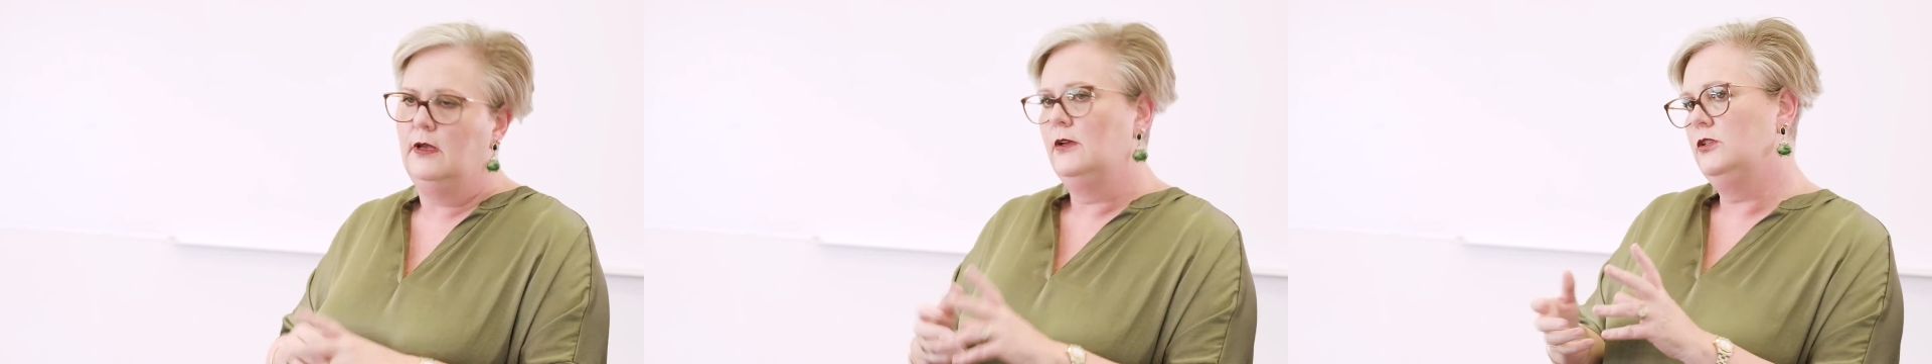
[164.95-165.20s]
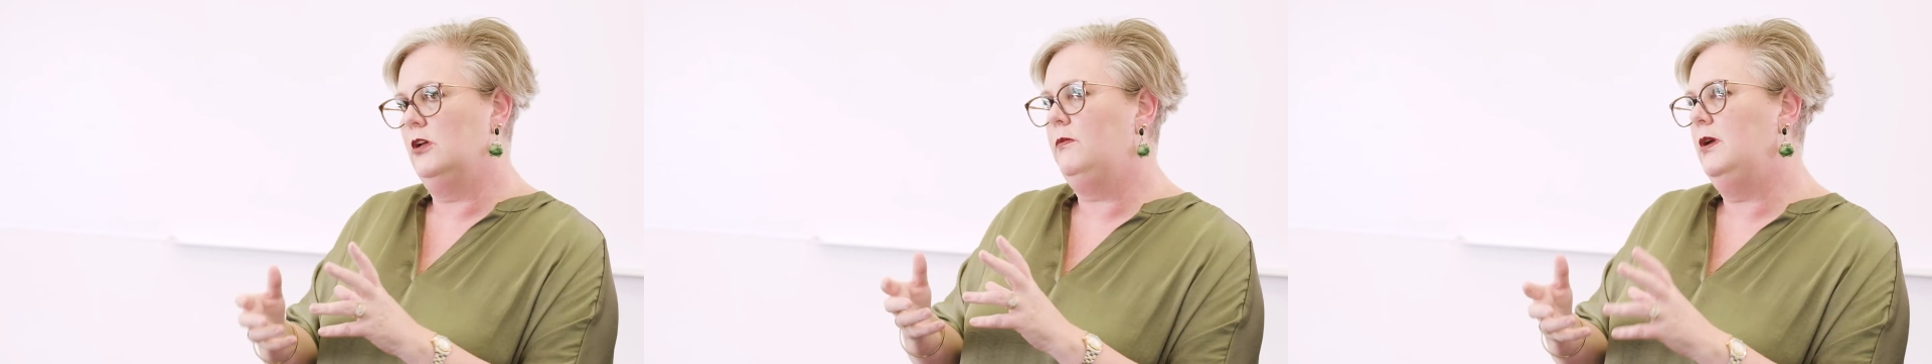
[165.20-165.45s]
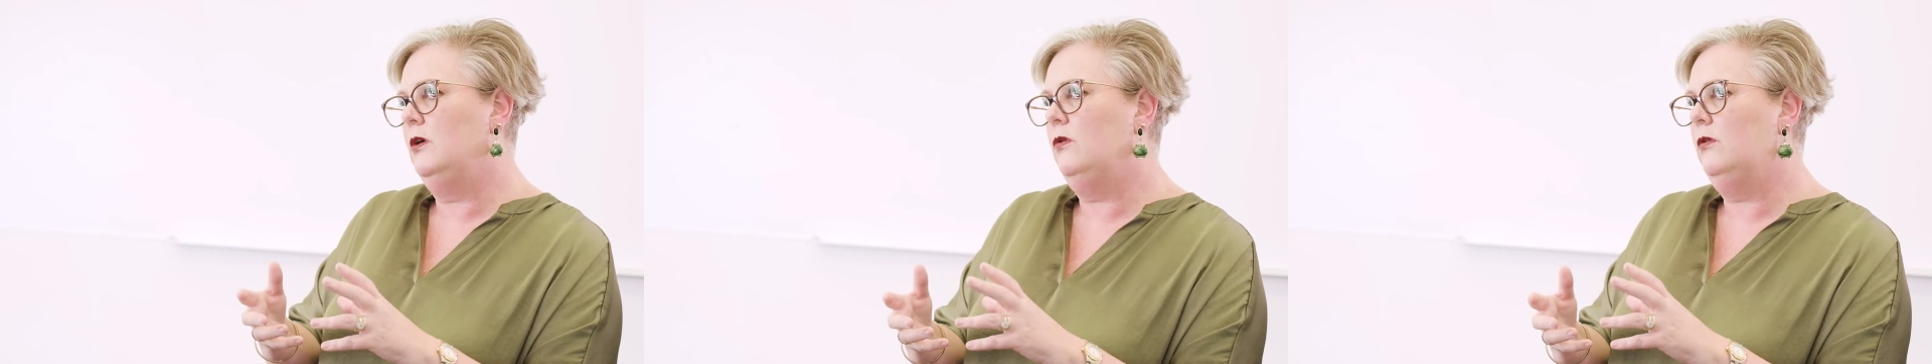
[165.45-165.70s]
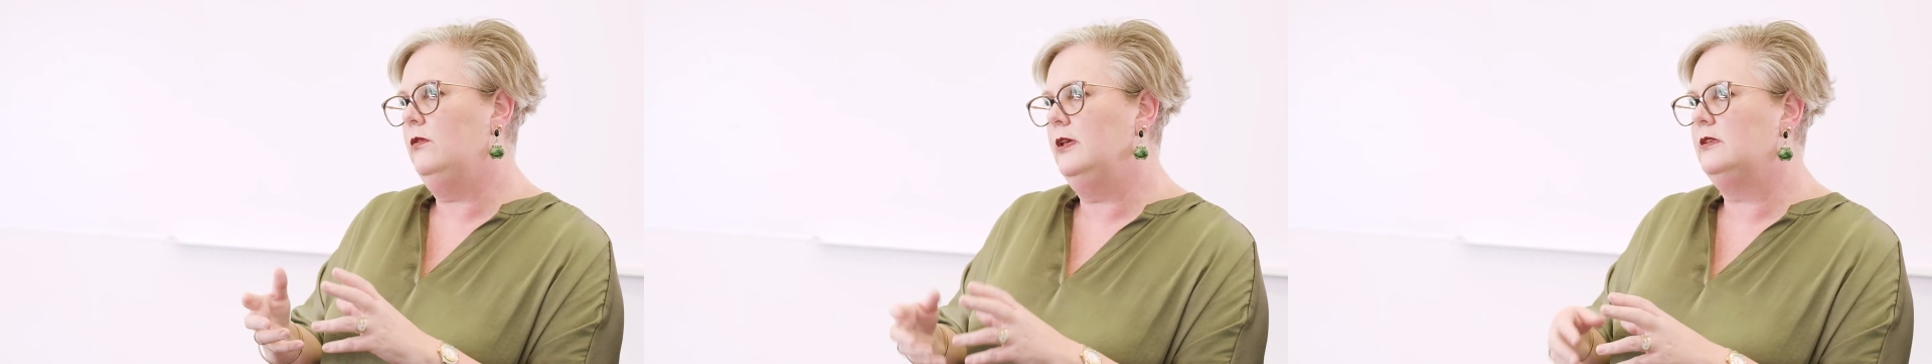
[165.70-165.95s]
So we
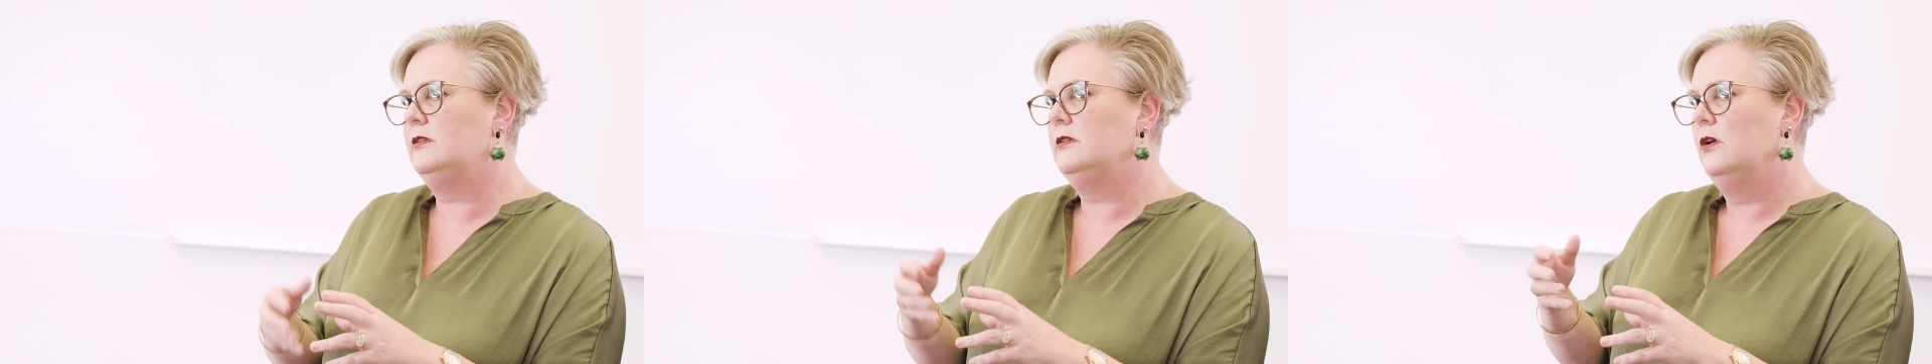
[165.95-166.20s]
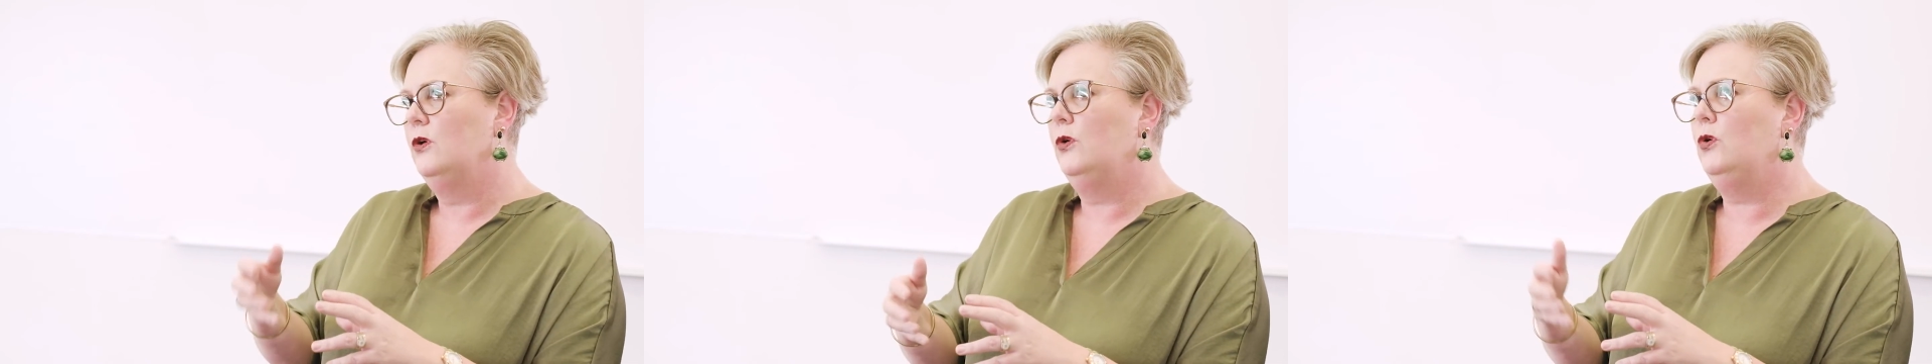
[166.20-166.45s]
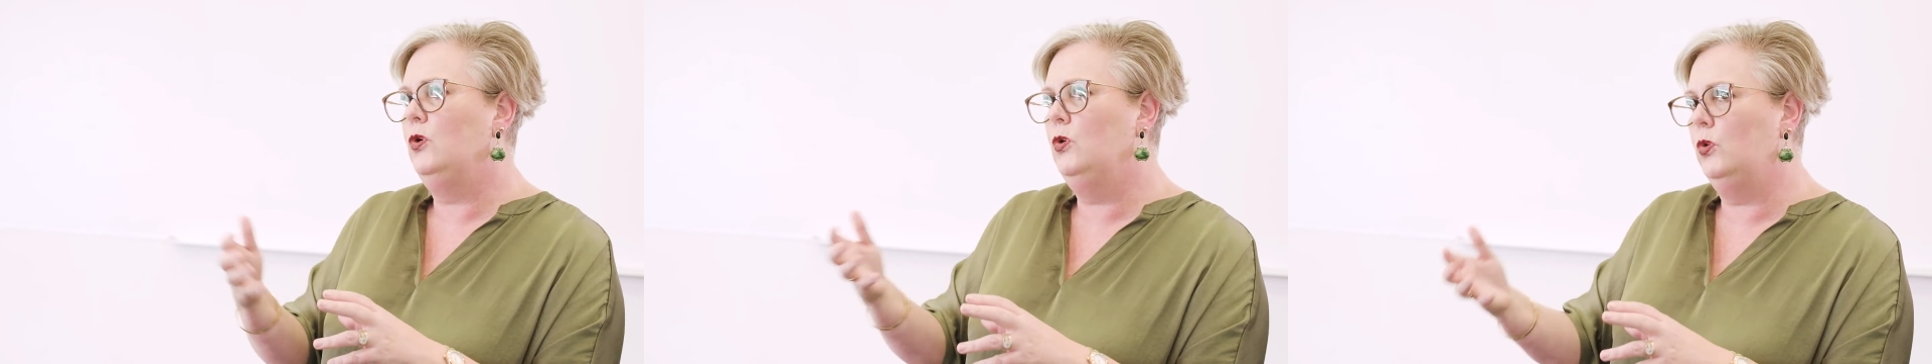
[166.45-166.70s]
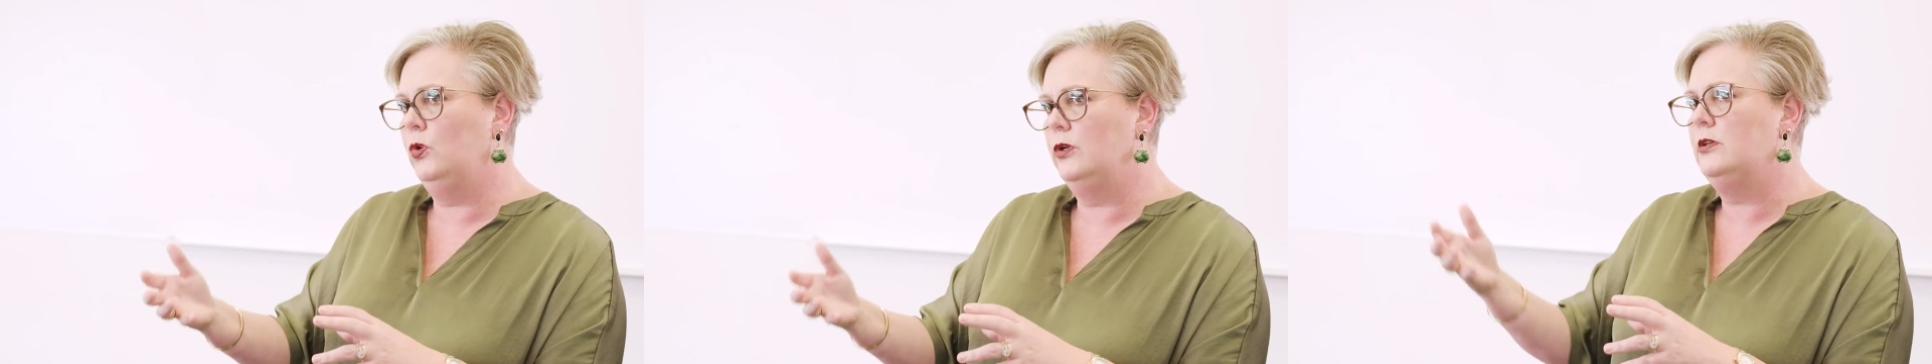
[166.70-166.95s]
call this
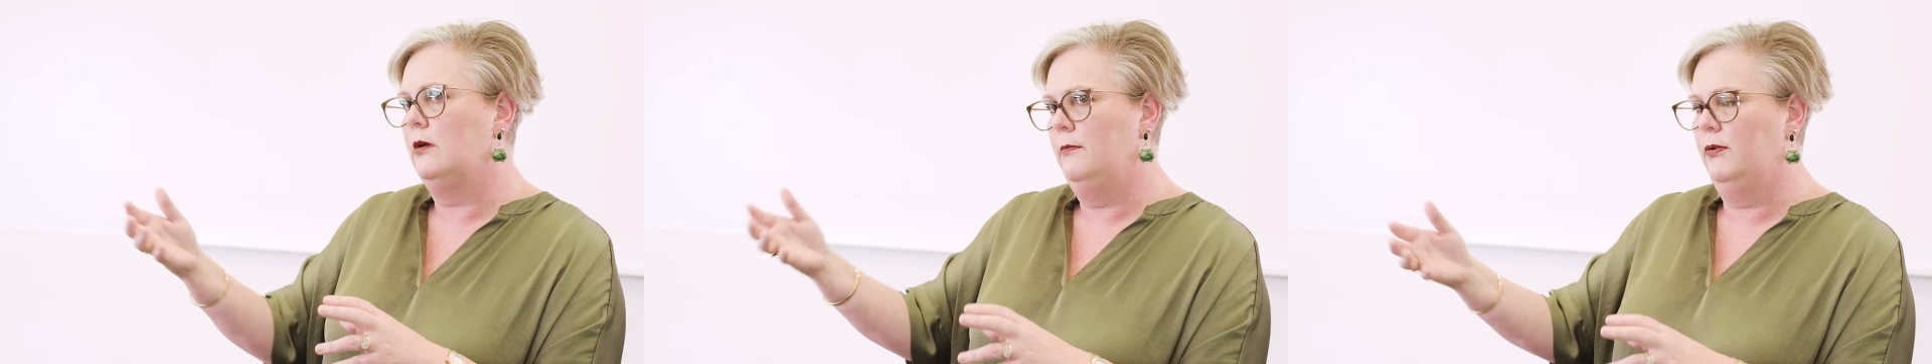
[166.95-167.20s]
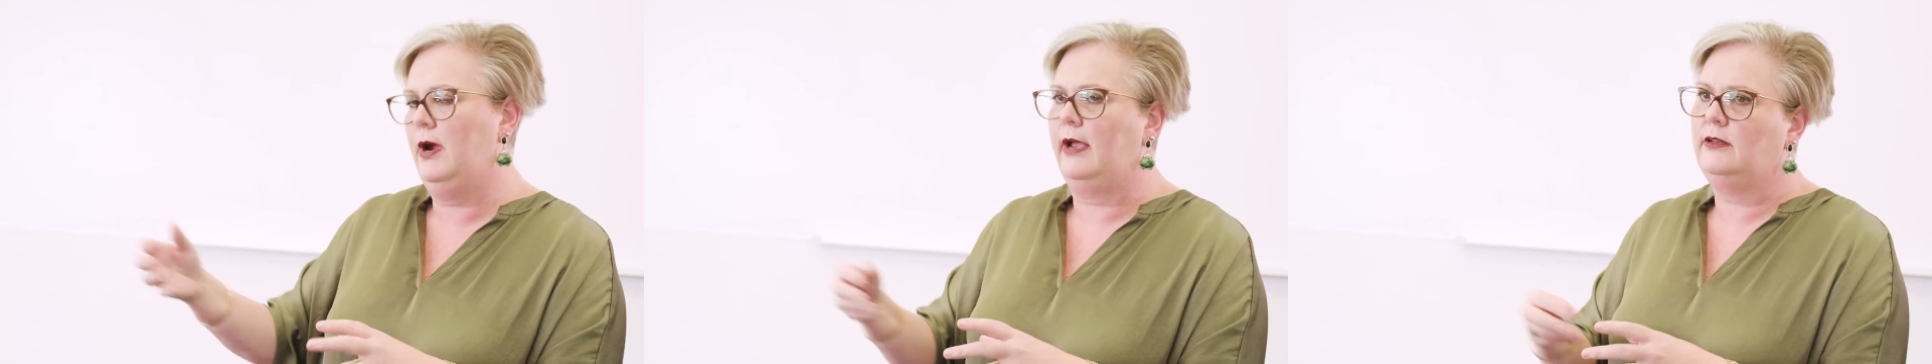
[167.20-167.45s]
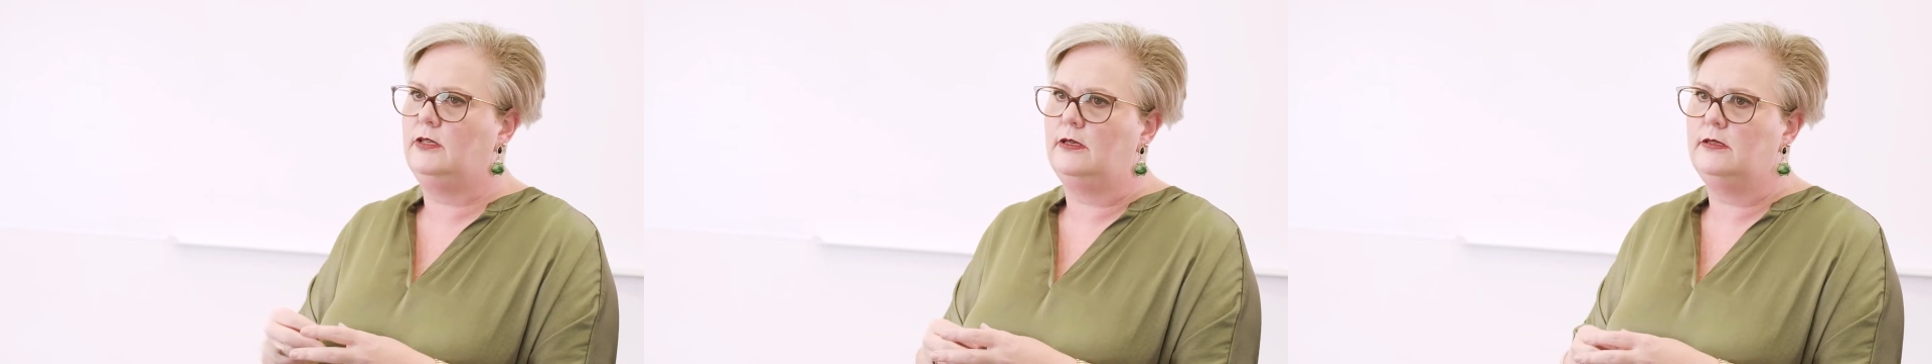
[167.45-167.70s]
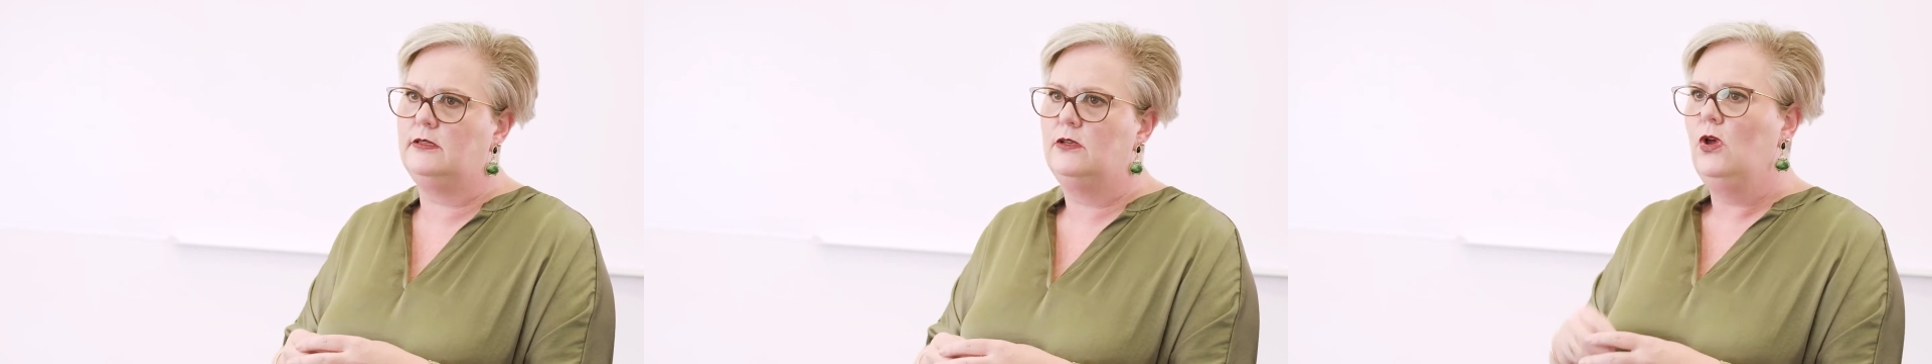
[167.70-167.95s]
good practice.